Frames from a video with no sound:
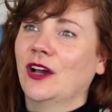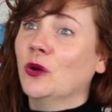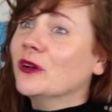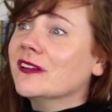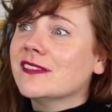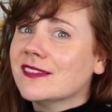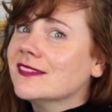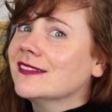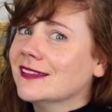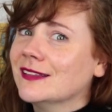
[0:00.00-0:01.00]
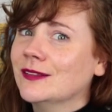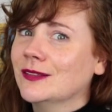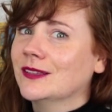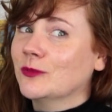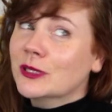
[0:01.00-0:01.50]
Ogres
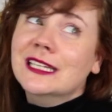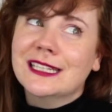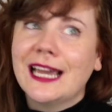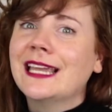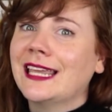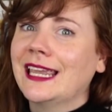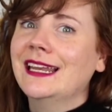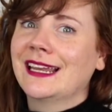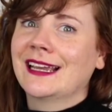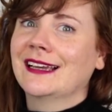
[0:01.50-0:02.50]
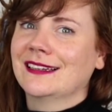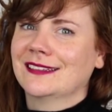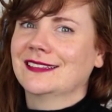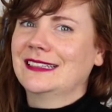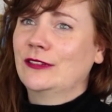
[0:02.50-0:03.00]
really like eating
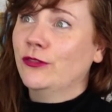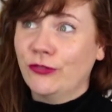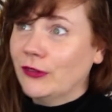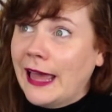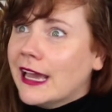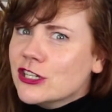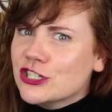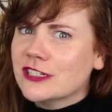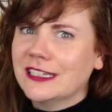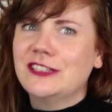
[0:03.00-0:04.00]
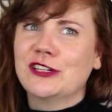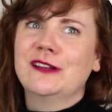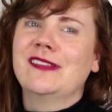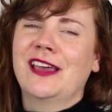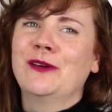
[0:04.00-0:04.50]
flesh, it
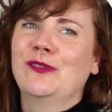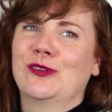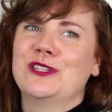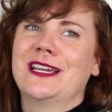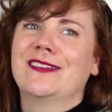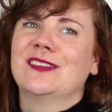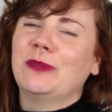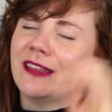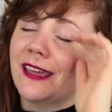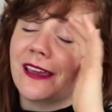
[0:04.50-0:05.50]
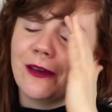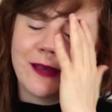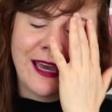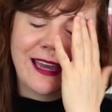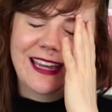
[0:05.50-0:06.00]
turns out, so she has to be like,
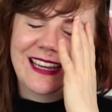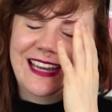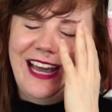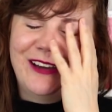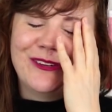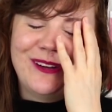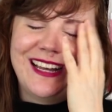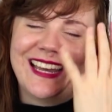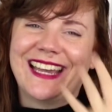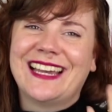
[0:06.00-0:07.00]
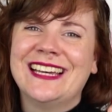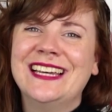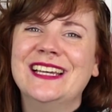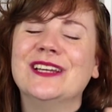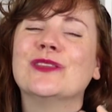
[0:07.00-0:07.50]
okay, how do I
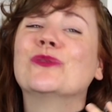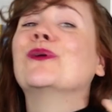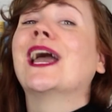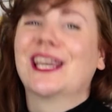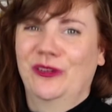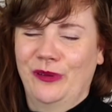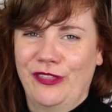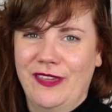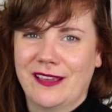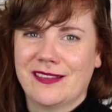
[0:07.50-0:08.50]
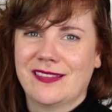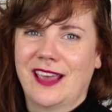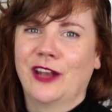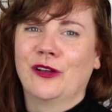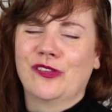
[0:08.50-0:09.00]
reckon with this
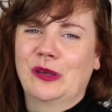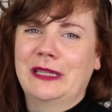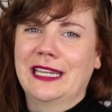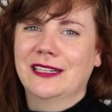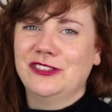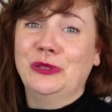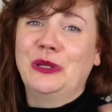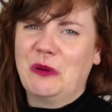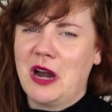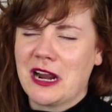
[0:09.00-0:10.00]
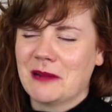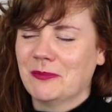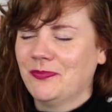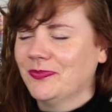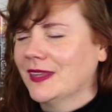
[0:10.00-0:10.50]
and also like do no harm?